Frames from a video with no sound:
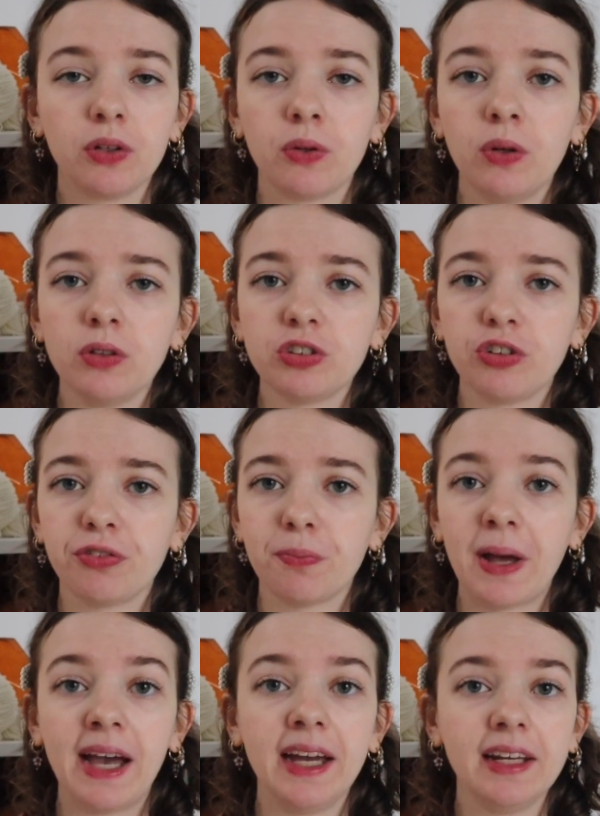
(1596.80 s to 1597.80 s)
goals of
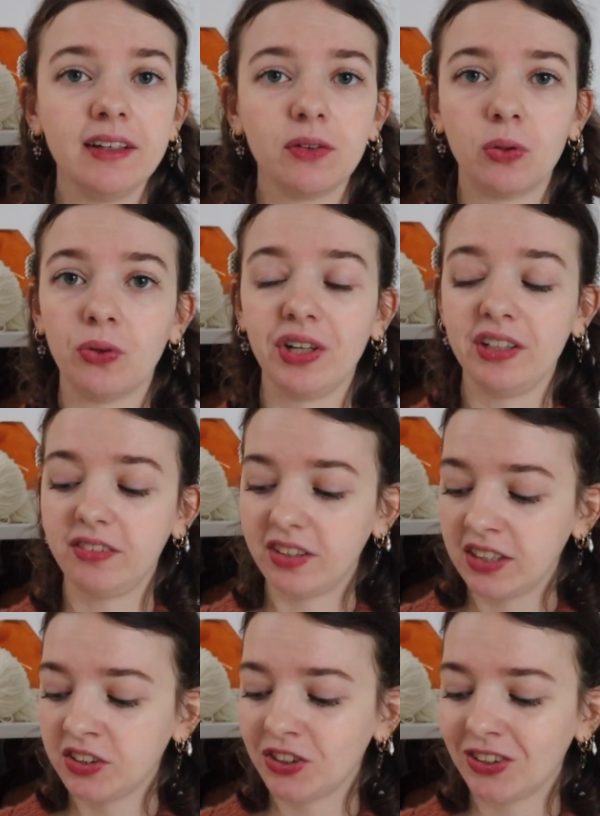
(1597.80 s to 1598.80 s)
mine or
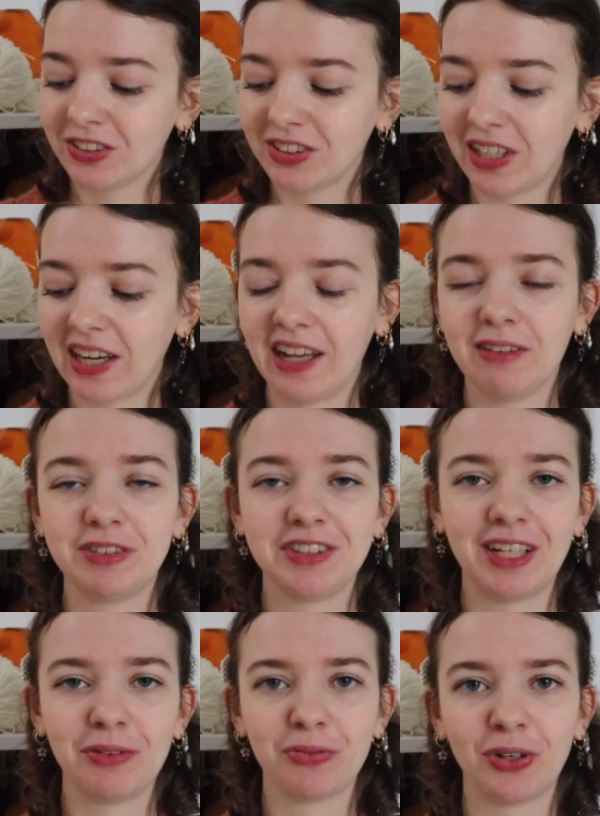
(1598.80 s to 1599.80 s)
intentions that I have
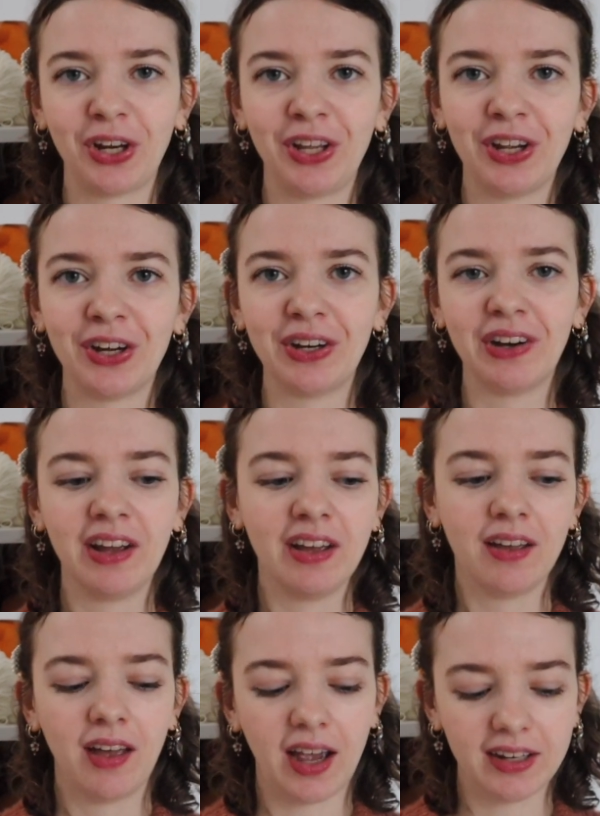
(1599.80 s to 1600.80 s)
set for the year.
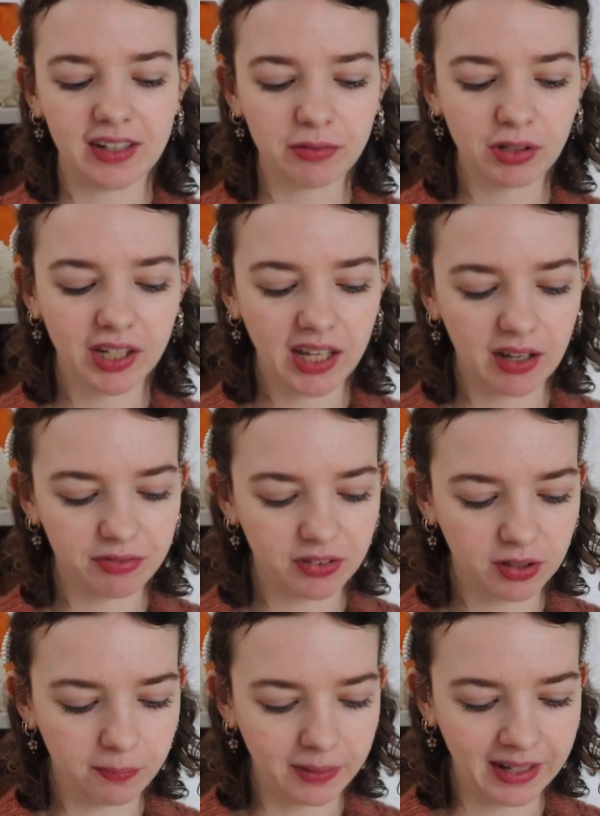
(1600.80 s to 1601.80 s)
I definitely have
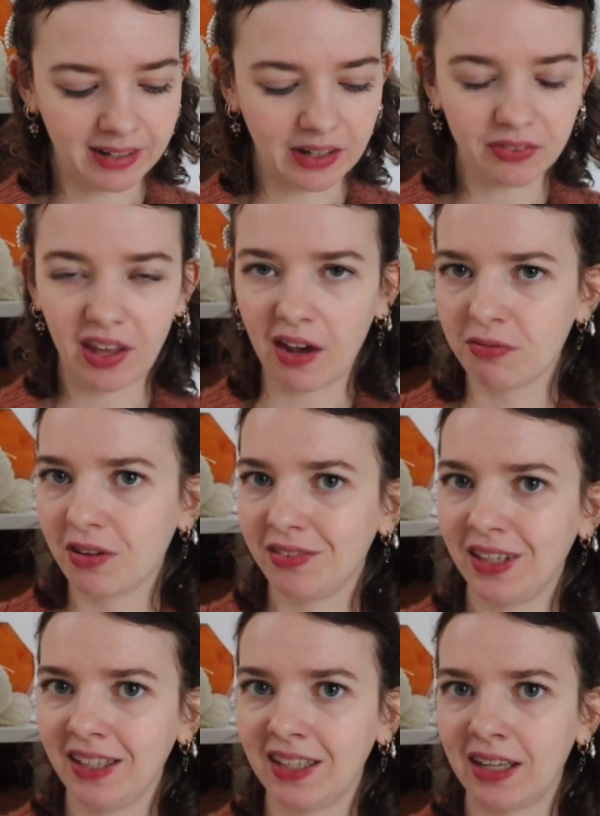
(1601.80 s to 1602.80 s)
not planned out
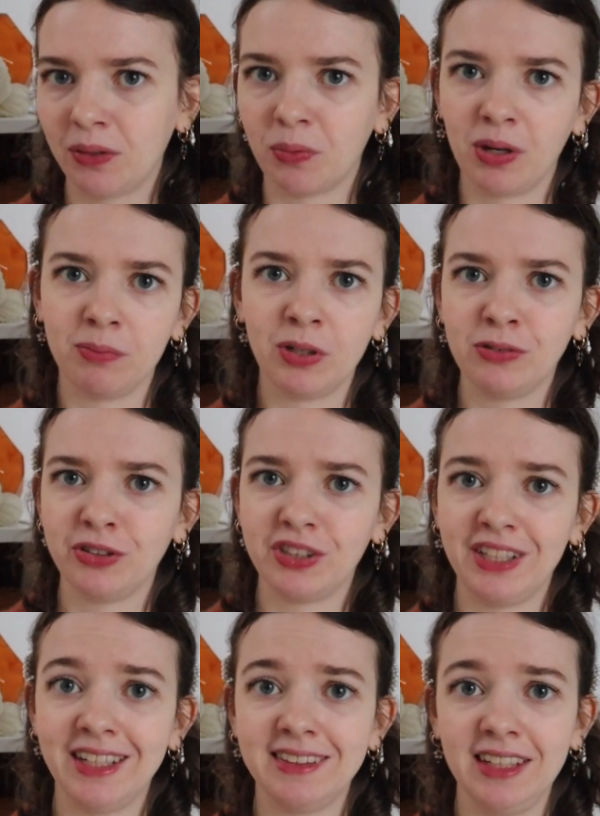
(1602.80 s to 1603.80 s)
everything, like what I'm going
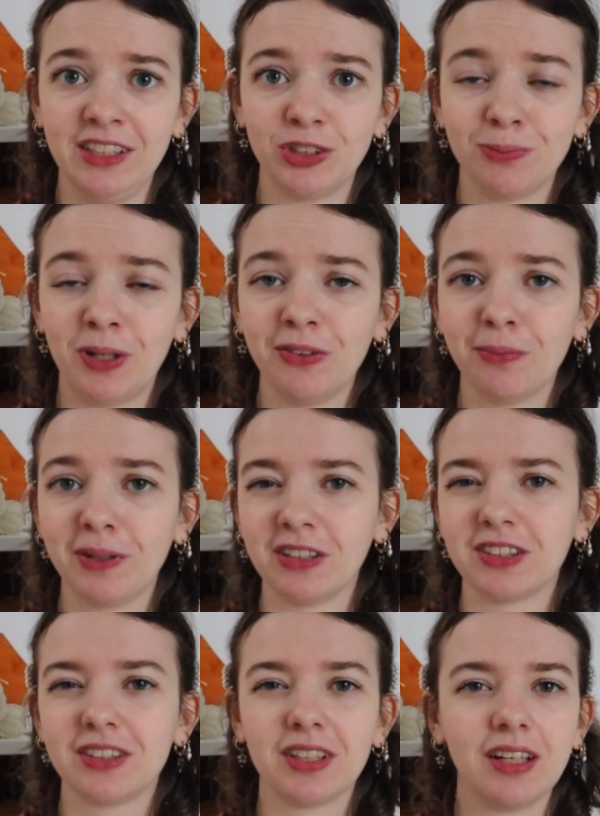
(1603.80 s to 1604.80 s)
to knit each month,
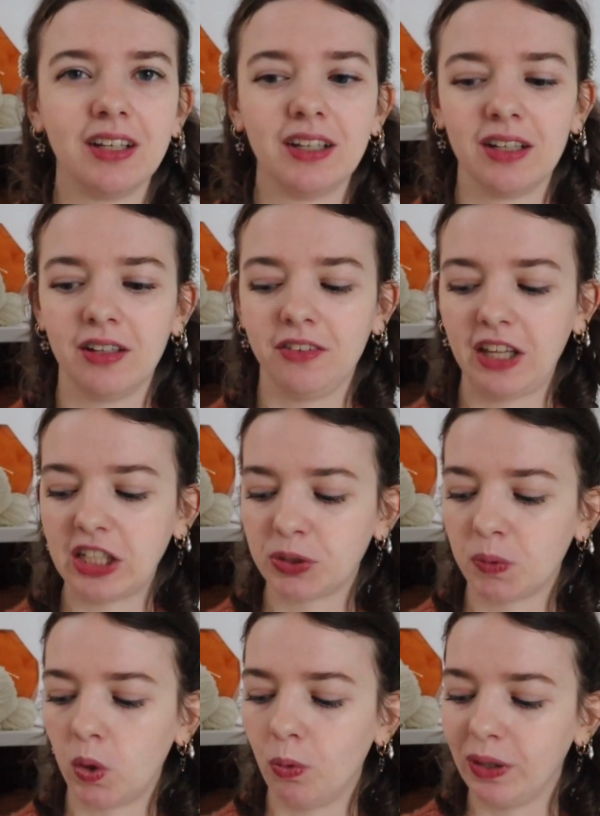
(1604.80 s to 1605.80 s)
because things
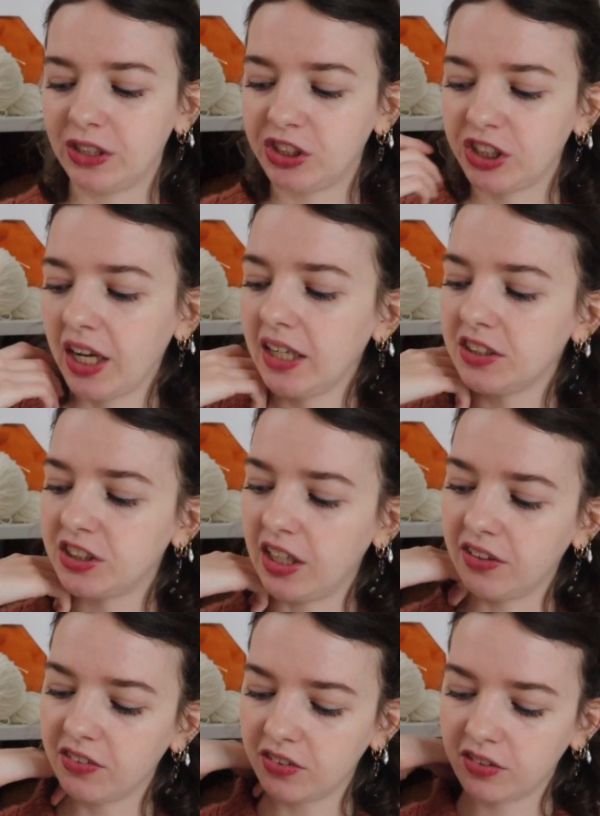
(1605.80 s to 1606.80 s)
will always change,
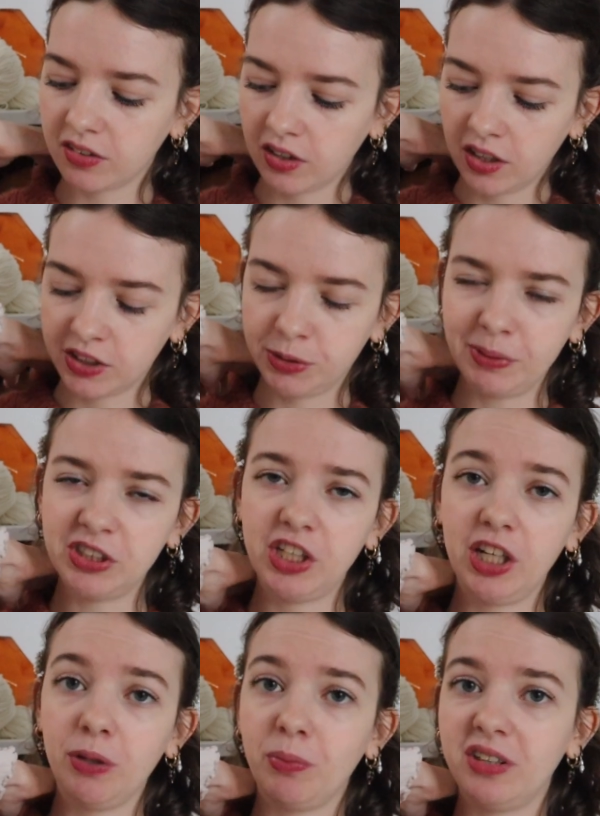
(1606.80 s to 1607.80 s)
and
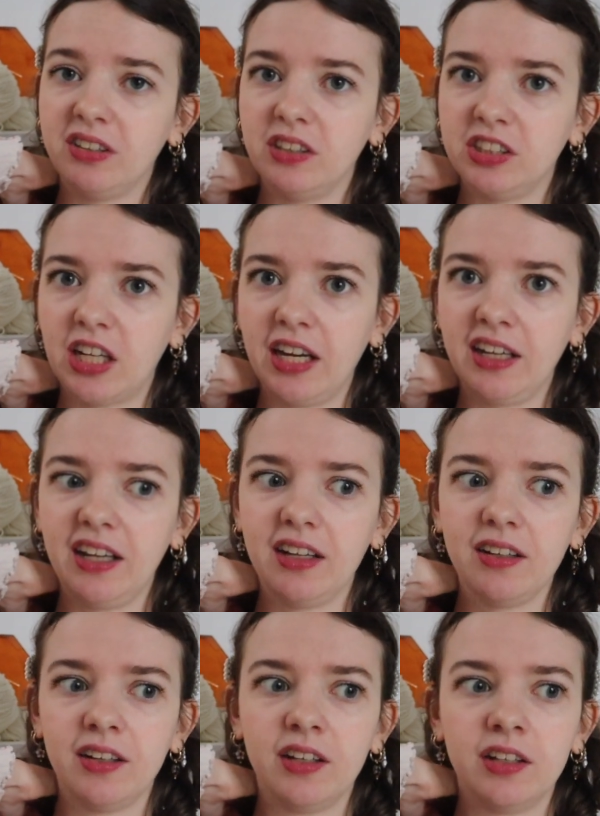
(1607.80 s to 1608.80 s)
especially with
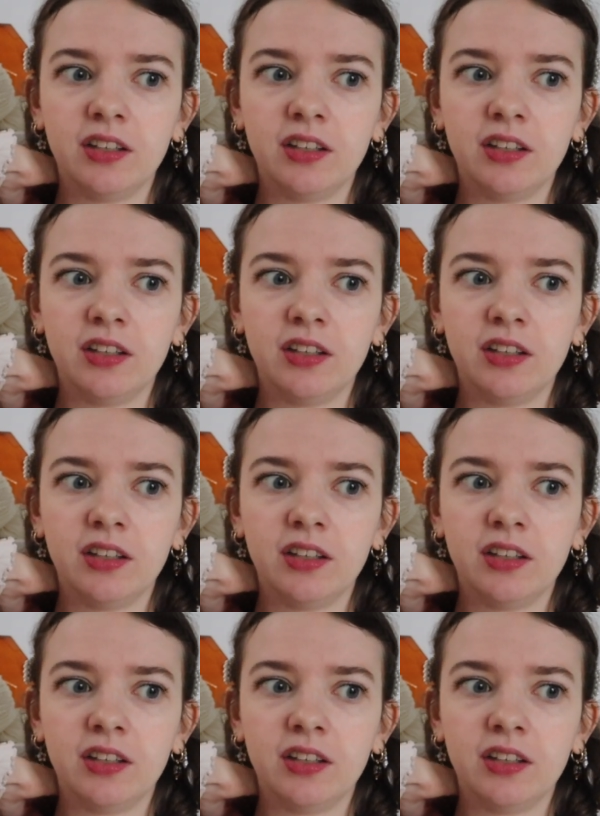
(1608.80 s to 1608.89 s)
designing,